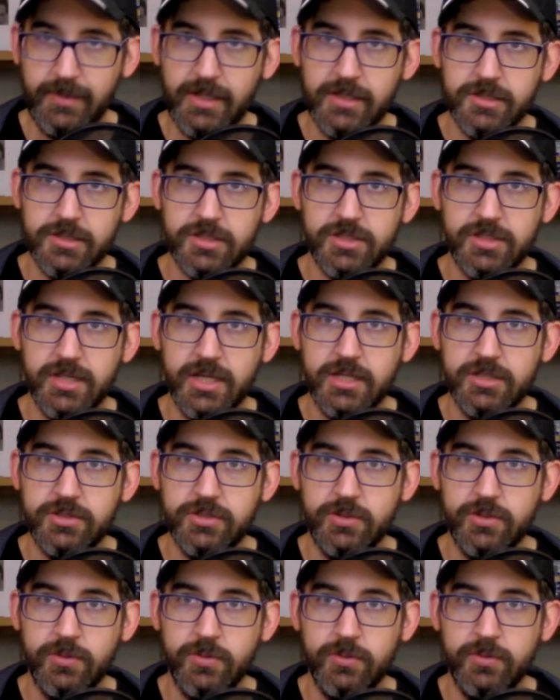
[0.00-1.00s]
stay
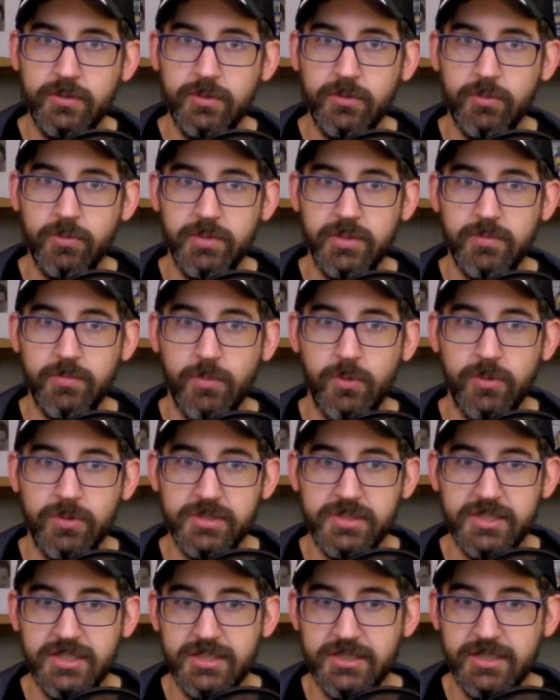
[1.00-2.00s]
tuned. There will be more
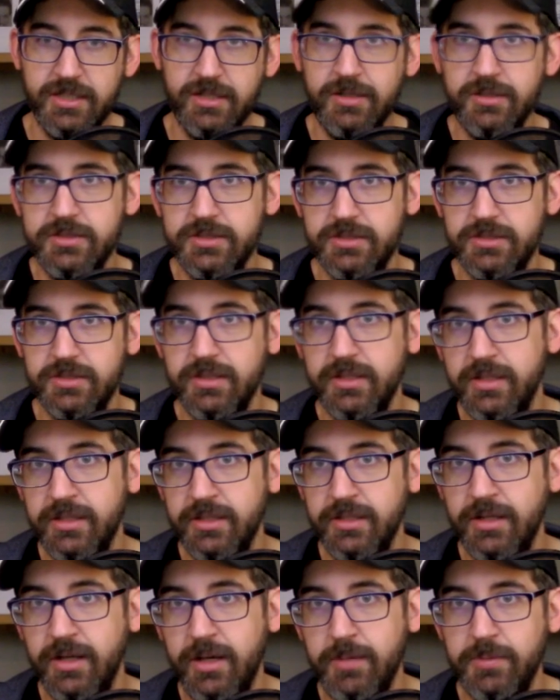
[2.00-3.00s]
details
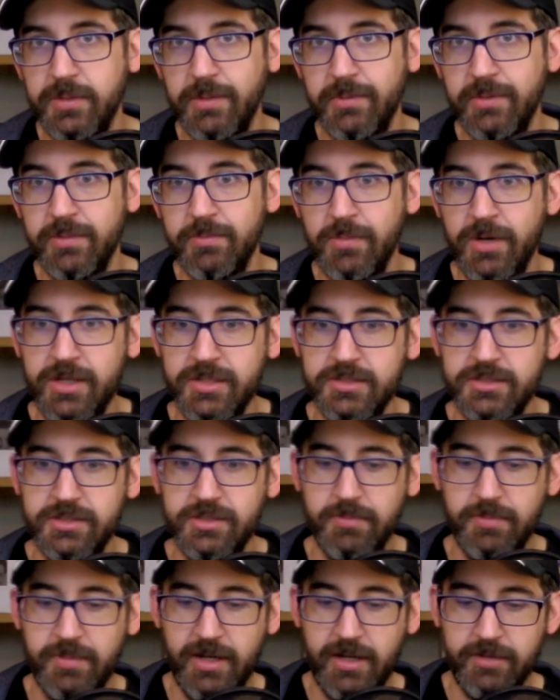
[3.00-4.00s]
in the upcoming months
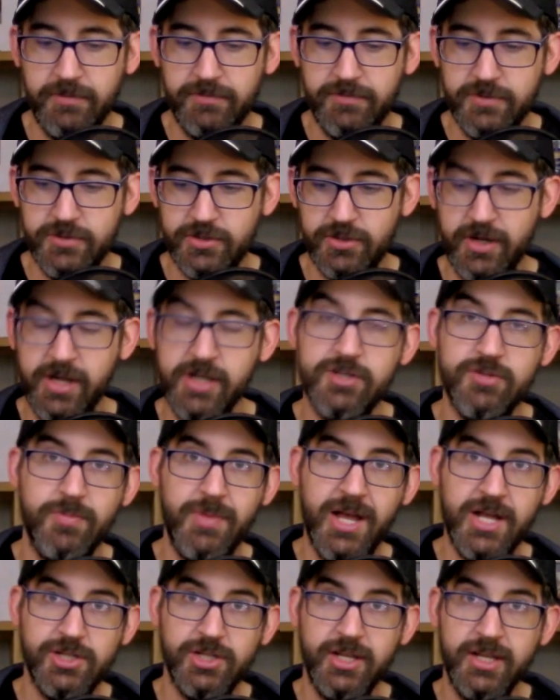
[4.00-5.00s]
about future Age of
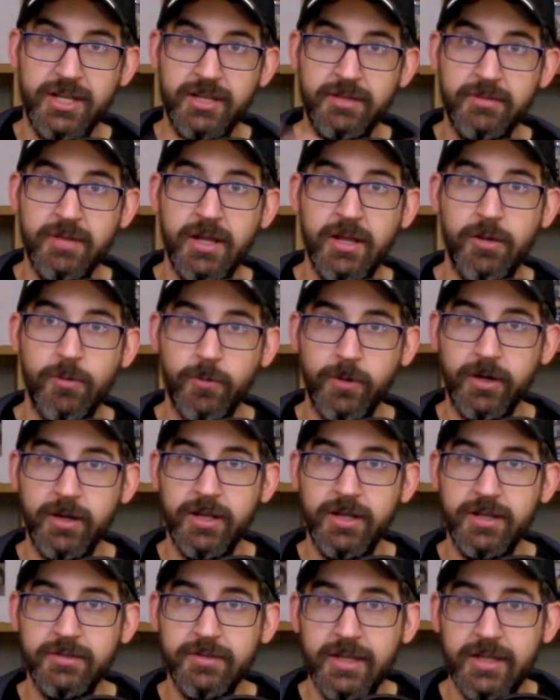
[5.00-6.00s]
Magic, and we're
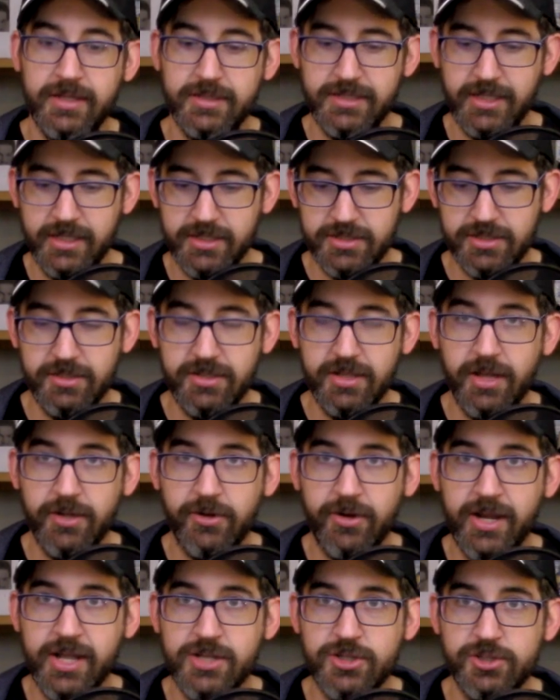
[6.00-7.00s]
going to take it to the
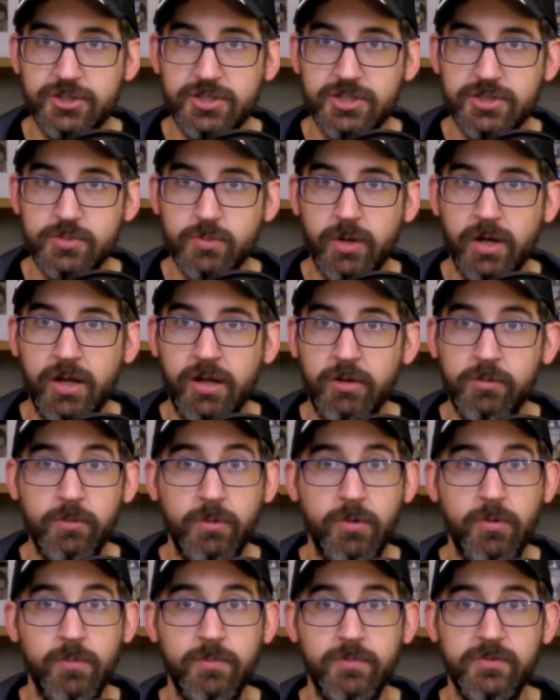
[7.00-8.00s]
other ages as well.
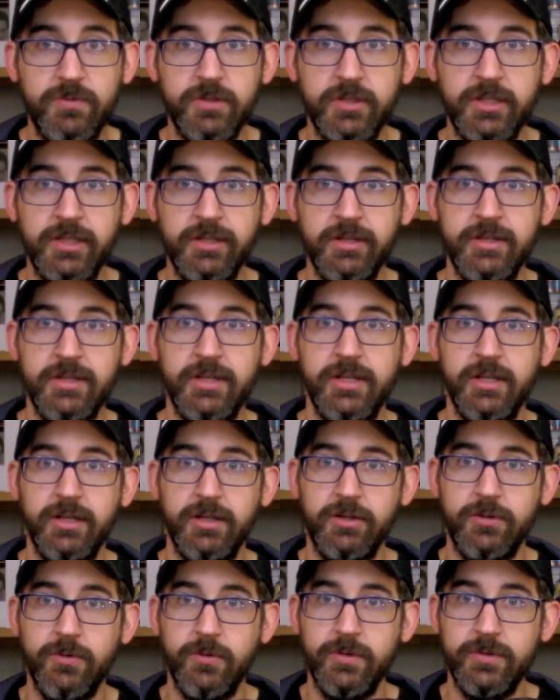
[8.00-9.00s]
We're hopefully
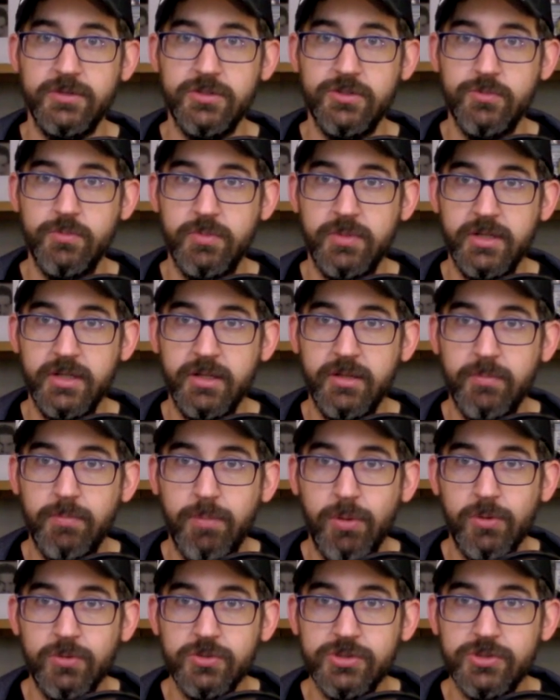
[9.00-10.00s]
going to be
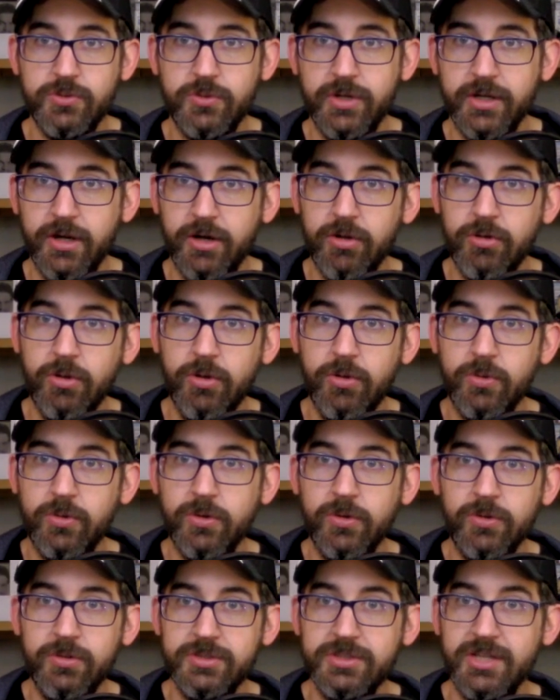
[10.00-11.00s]
bolstering our
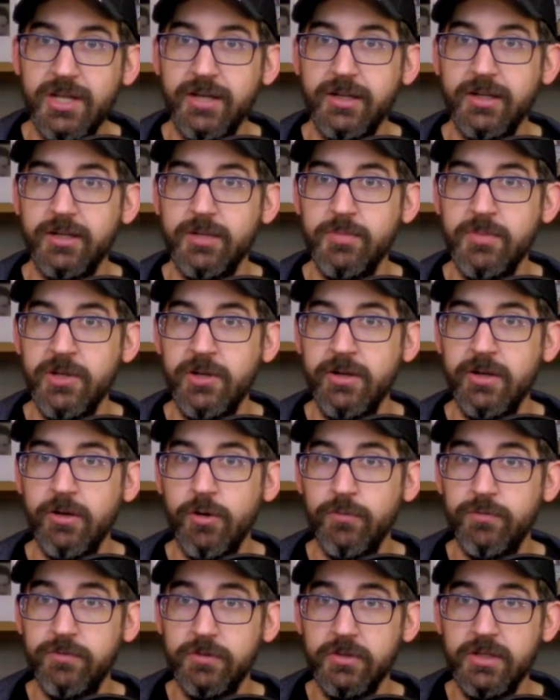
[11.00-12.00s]
local Saga community.
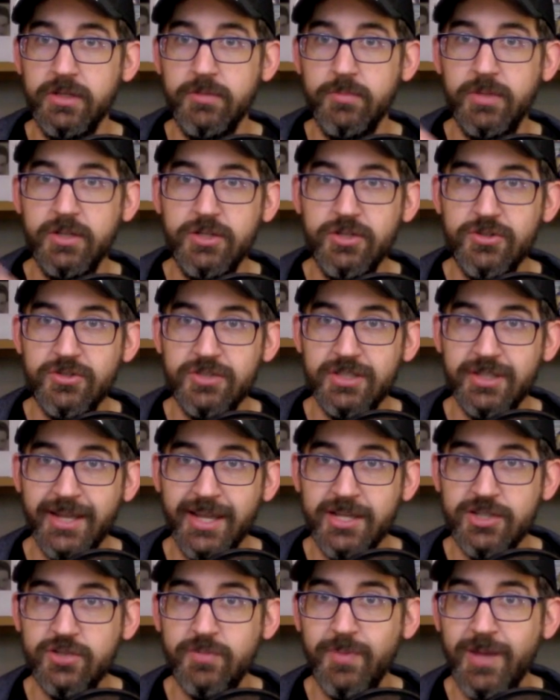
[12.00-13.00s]
Hopefully you've been using
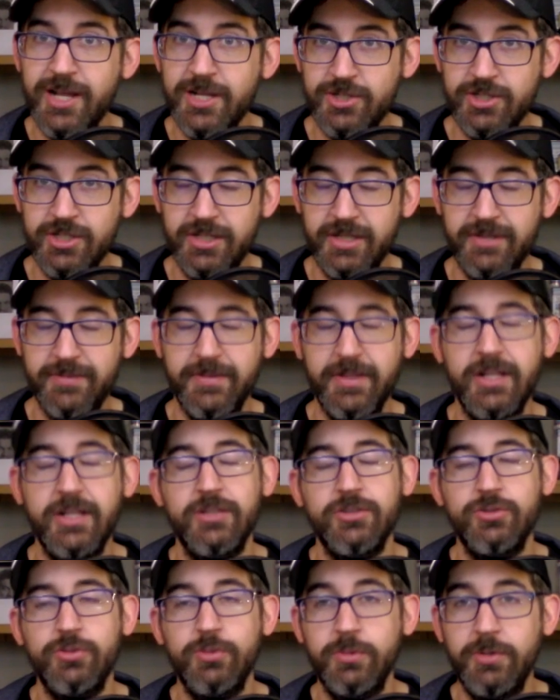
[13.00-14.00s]
Age of Magic
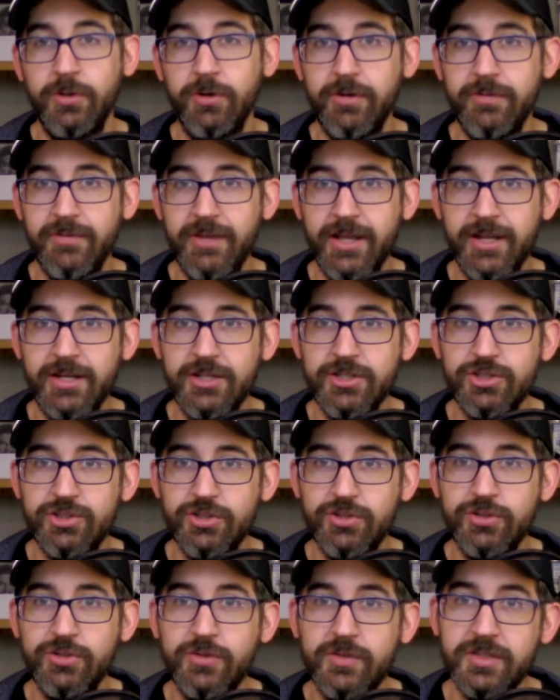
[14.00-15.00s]
to your advantage
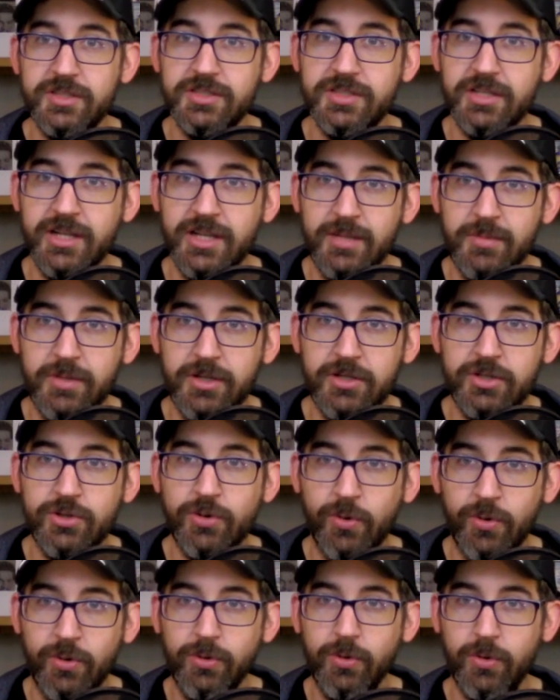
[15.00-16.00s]
to do the same in
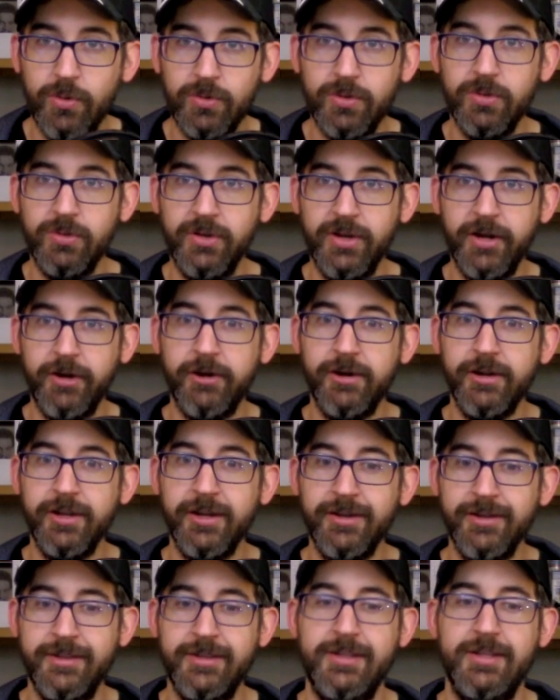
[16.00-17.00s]
your local
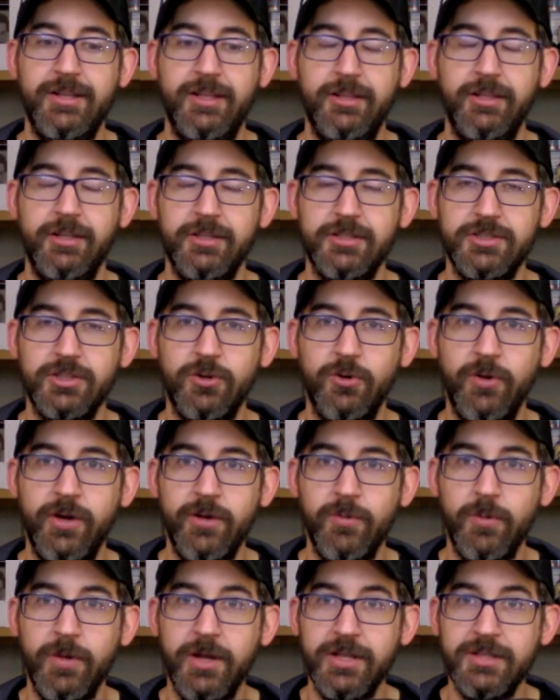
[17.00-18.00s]
area. think it's a
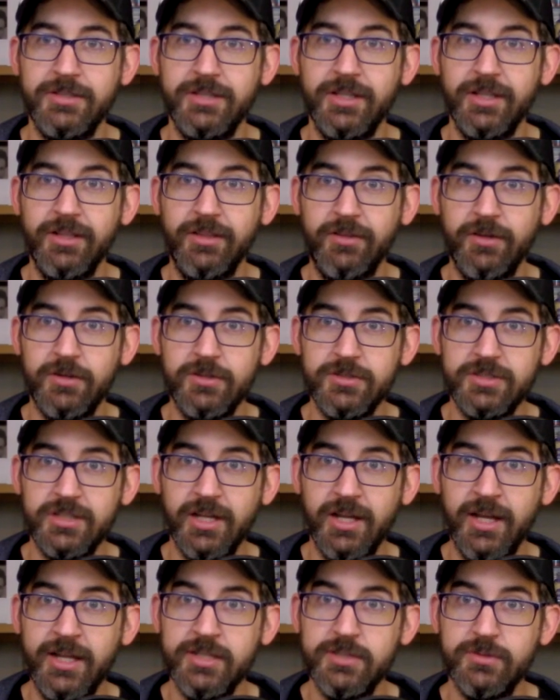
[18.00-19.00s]
great way to get those
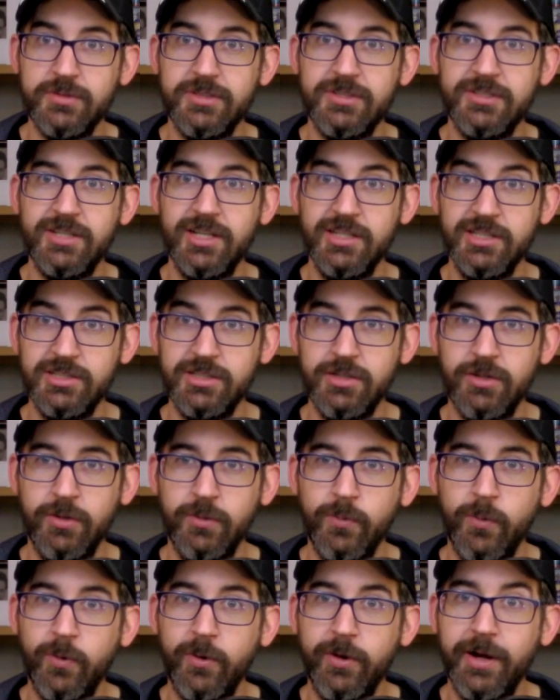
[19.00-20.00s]
guys with the dusty
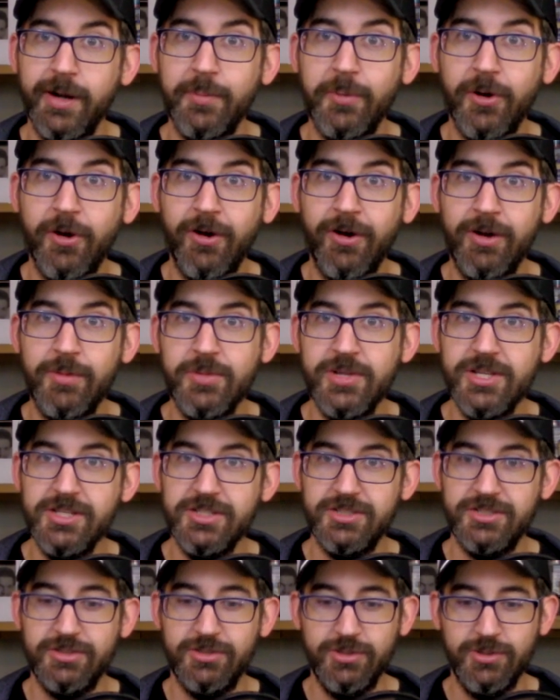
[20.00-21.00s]
old Warhammer
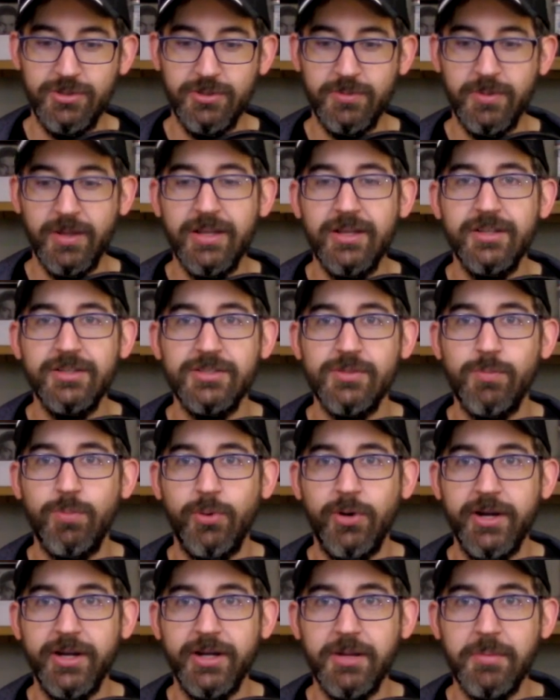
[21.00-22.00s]
armies to
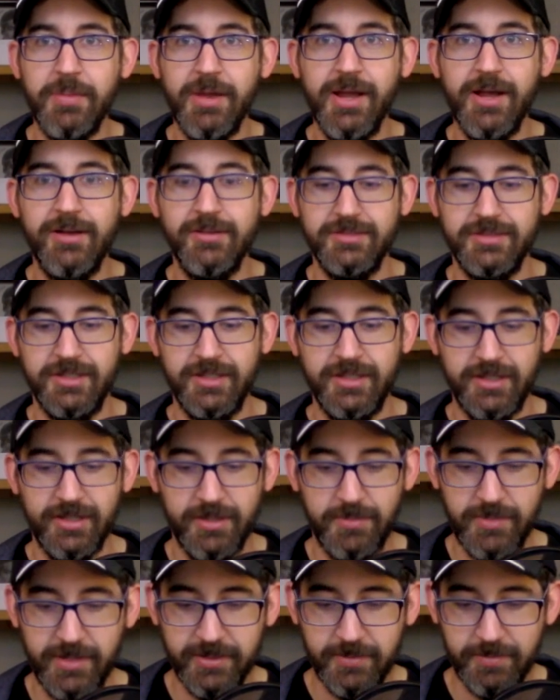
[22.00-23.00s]
break them out and get them on the